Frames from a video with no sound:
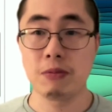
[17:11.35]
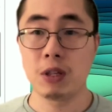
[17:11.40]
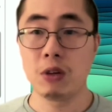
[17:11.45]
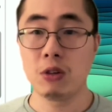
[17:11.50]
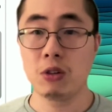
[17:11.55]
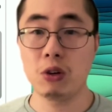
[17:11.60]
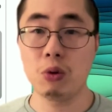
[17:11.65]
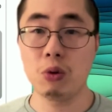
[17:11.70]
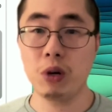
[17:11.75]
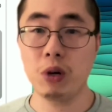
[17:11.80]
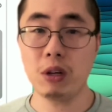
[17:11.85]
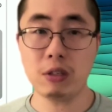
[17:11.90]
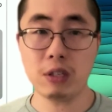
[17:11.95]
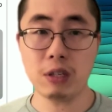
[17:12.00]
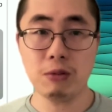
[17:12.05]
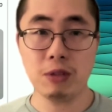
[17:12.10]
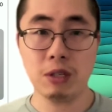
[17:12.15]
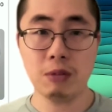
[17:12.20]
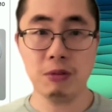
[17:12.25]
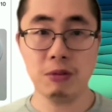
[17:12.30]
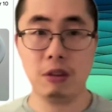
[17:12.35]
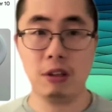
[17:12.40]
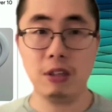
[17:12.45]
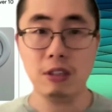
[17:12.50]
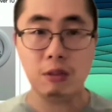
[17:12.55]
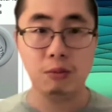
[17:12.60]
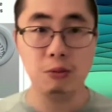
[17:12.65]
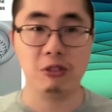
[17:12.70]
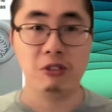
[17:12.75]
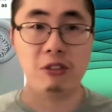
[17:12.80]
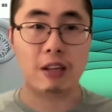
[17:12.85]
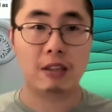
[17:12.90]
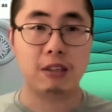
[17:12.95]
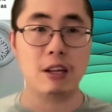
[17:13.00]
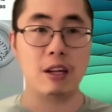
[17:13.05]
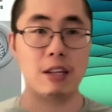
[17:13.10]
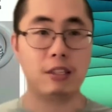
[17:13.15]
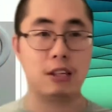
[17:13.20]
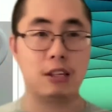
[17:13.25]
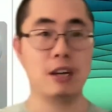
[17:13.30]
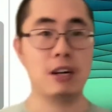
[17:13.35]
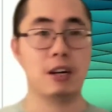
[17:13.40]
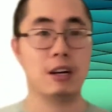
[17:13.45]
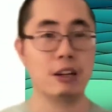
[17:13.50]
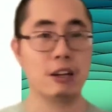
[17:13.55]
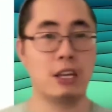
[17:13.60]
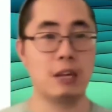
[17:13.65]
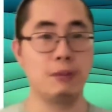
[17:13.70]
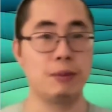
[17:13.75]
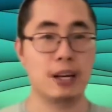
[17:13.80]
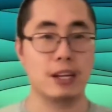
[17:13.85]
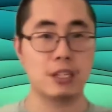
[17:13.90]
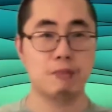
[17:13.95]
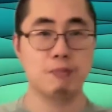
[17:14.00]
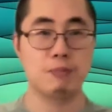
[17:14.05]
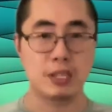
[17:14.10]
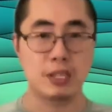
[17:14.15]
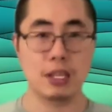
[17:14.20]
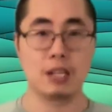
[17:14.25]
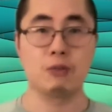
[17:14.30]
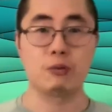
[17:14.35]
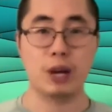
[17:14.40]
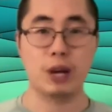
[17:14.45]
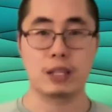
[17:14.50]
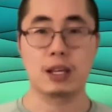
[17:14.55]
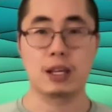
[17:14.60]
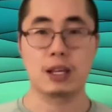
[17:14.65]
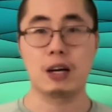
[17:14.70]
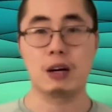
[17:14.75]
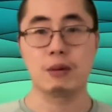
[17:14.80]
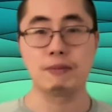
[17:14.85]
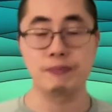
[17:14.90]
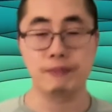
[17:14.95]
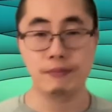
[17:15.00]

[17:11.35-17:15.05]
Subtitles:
So these are some of the things that are keeping us busy right now.